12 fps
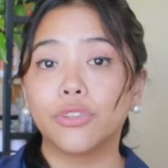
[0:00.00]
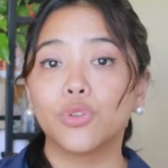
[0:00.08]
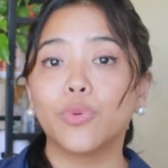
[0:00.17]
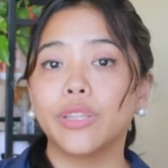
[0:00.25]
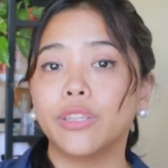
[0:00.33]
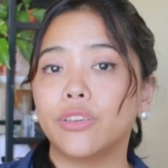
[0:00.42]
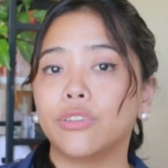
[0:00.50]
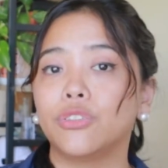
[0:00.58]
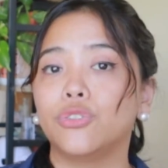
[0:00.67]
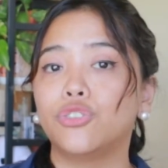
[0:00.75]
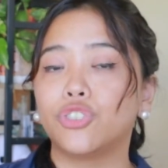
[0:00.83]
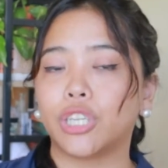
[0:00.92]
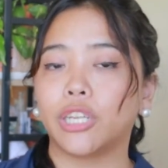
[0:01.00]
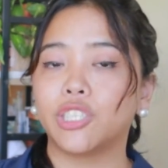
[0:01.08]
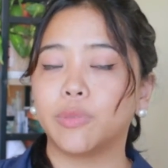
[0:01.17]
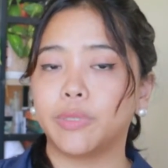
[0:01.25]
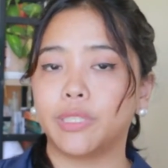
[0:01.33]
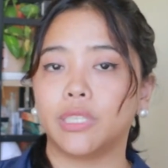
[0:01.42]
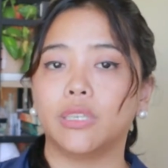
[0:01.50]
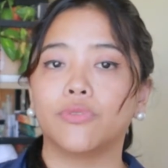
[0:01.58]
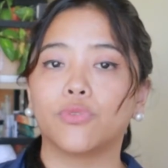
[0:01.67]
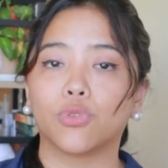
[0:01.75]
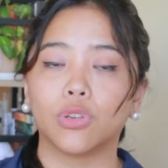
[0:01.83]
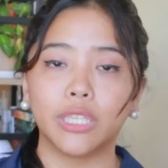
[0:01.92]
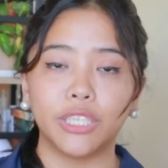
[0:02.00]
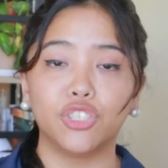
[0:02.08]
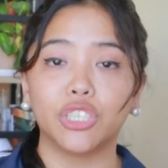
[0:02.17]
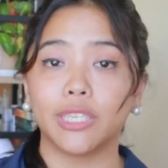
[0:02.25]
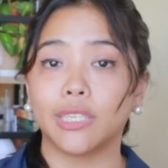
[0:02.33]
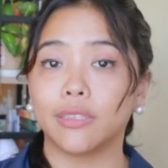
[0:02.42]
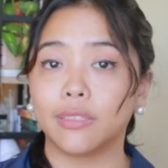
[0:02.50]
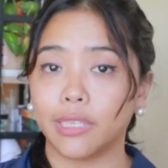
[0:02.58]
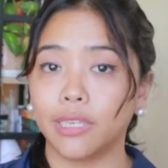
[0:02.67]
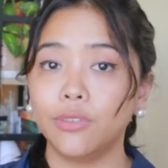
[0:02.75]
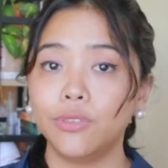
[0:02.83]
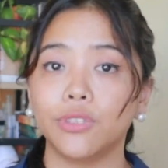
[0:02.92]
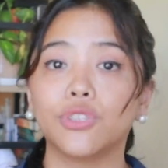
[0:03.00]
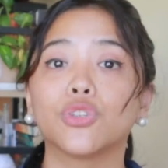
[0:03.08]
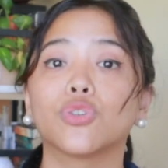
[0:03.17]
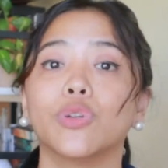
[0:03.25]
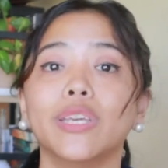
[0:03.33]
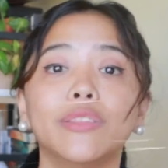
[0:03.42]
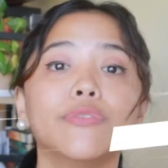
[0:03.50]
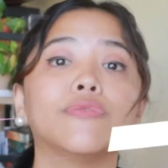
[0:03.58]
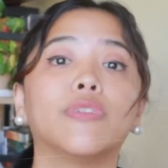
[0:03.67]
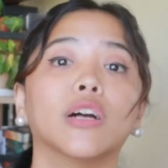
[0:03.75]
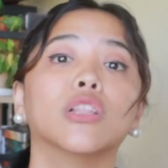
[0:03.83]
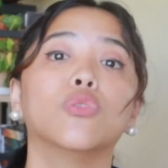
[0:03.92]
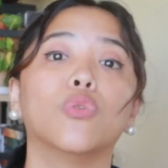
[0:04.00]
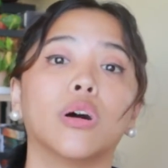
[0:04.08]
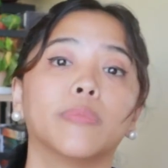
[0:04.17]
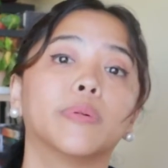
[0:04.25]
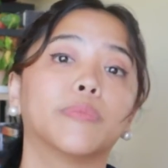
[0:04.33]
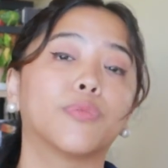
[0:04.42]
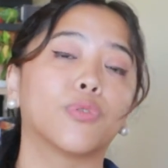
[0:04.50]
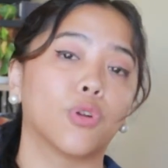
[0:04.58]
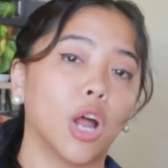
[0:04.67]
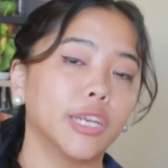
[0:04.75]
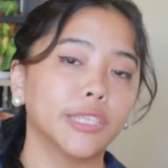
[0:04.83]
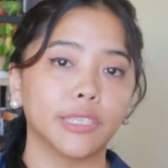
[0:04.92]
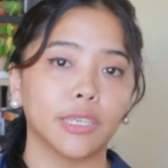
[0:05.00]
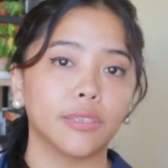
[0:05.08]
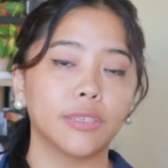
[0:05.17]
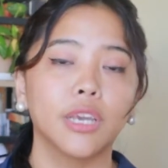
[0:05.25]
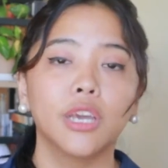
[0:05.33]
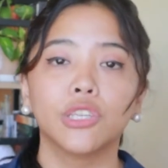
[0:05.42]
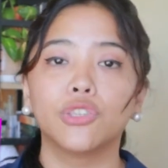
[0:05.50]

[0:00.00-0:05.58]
Another way that you can use ChatGPT for lead gen and sales is to create the follow-up process.